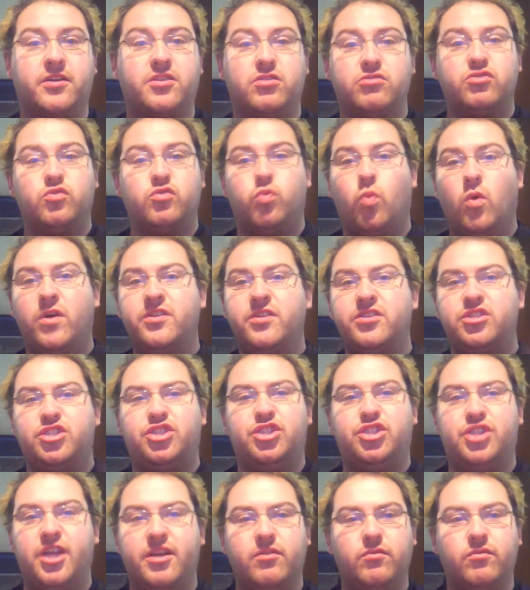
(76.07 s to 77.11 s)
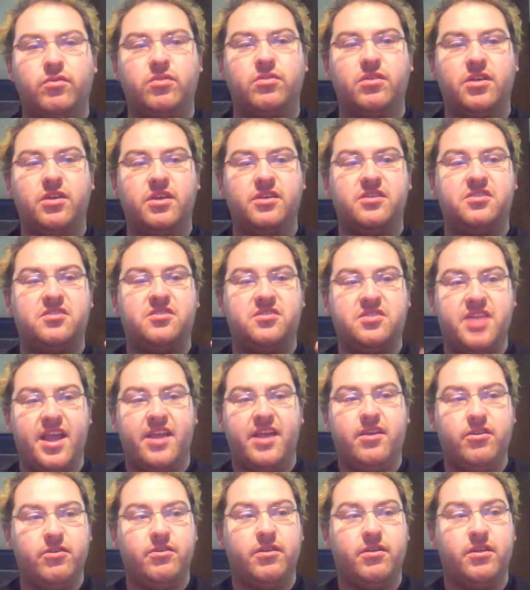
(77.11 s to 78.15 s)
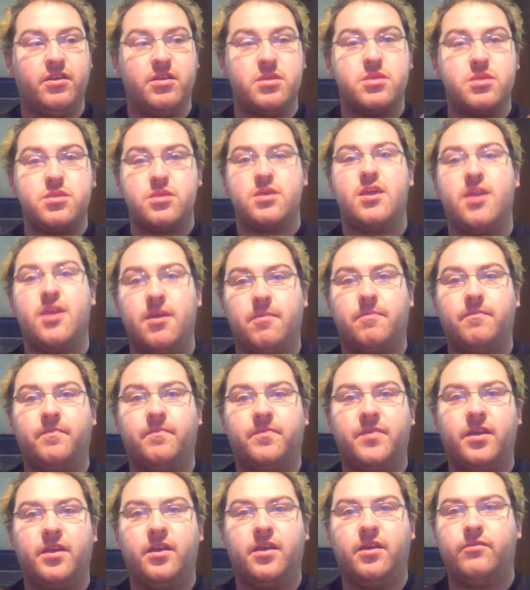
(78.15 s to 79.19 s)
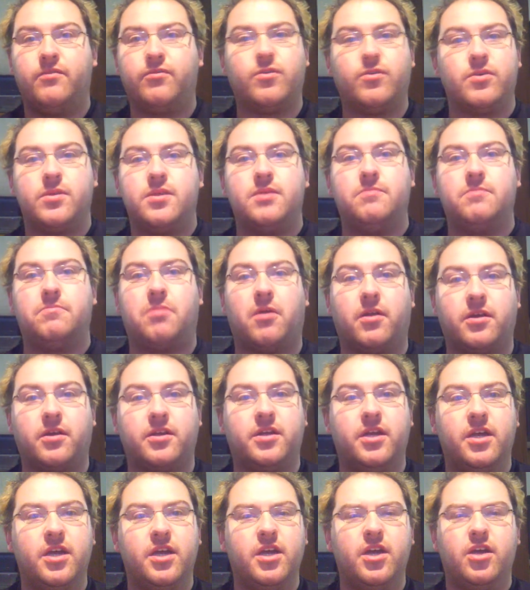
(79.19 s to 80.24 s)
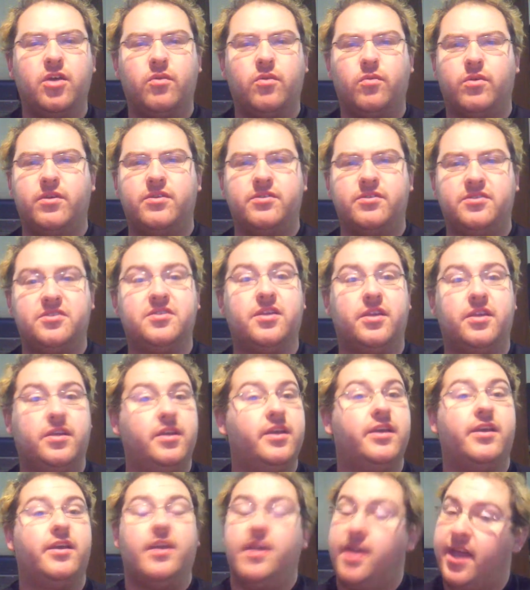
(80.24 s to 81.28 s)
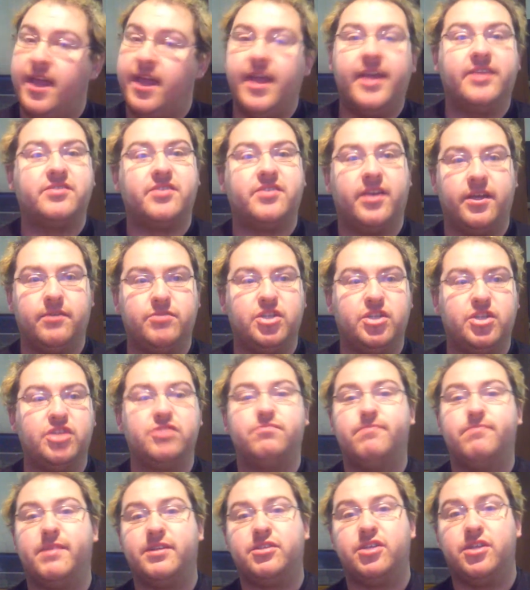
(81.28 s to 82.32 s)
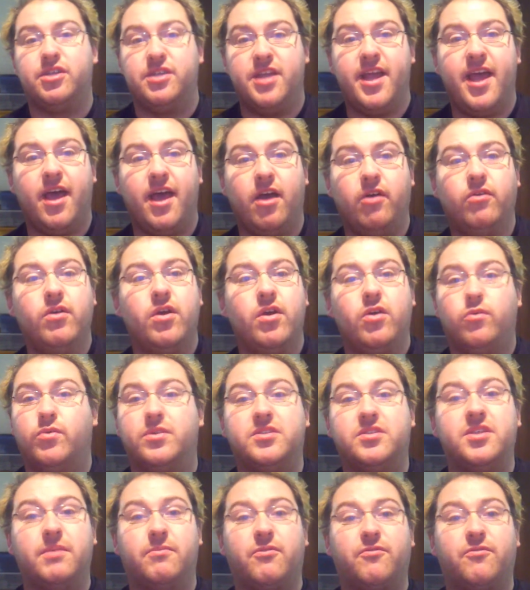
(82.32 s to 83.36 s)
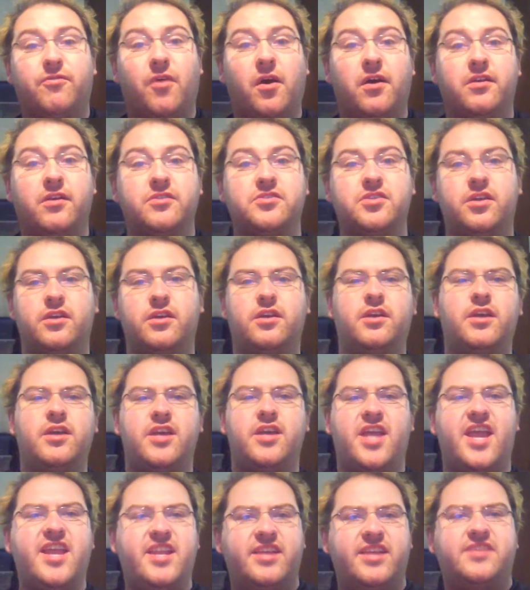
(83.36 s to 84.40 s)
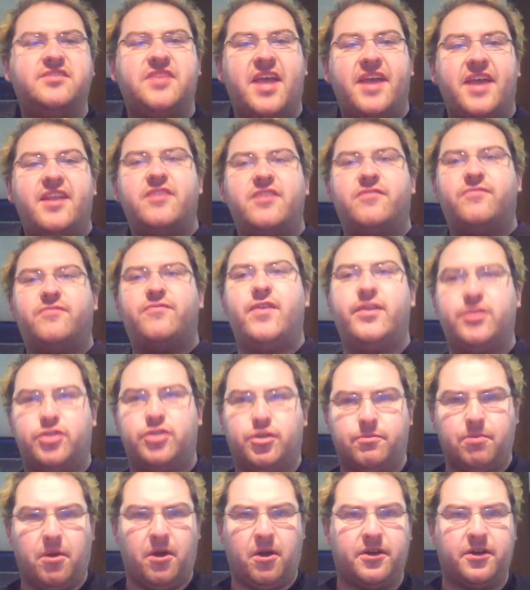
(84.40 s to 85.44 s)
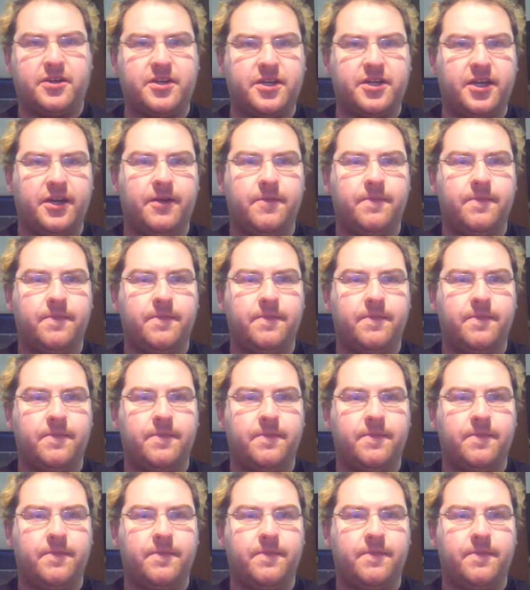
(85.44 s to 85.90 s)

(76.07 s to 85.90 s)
There's one general standard theme for a theme park. Whereas, as I just mentioned now, with Timber Falls, it is an adventure park.